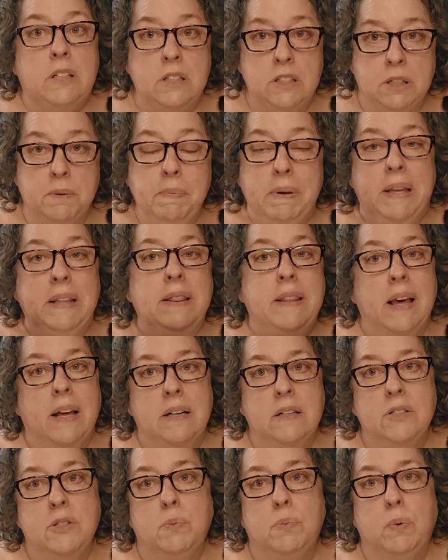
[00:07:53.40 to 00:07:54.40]
To me, that
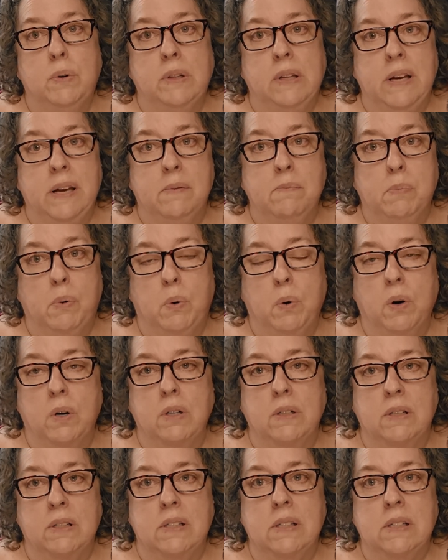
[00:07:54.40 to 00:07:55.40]
is really
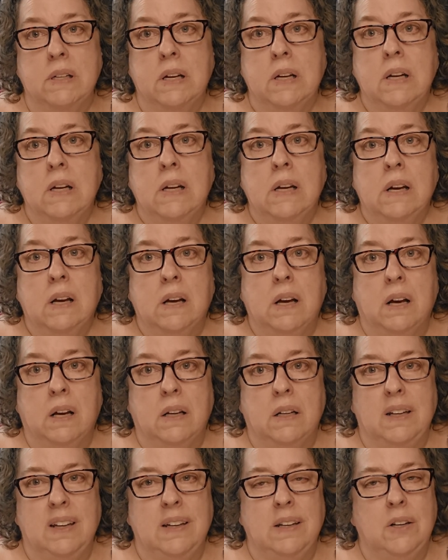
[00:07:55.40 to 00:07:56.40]
important.
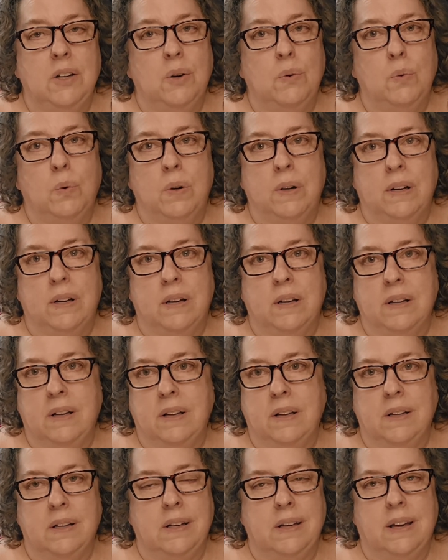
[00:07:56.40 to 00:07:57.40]
You don't want to
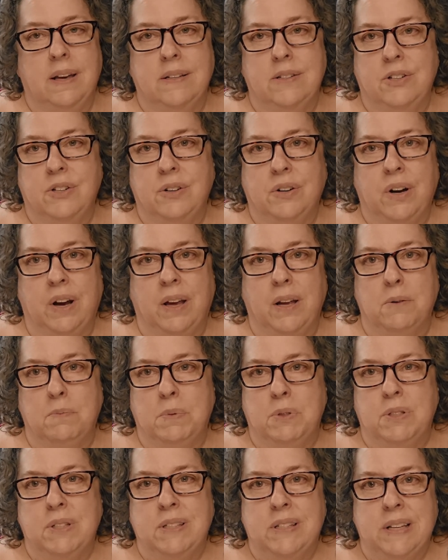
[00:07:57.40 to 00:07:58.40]
get your
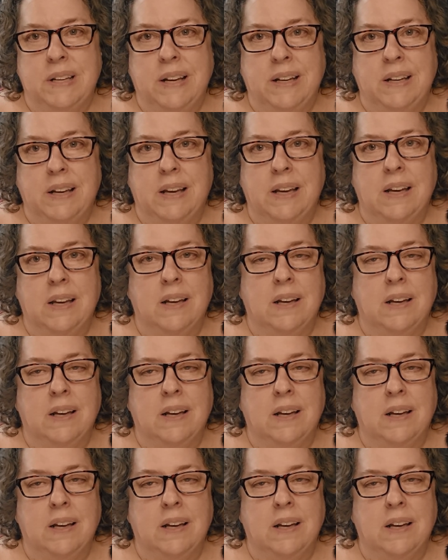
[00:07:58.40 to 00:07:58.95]
animal sick.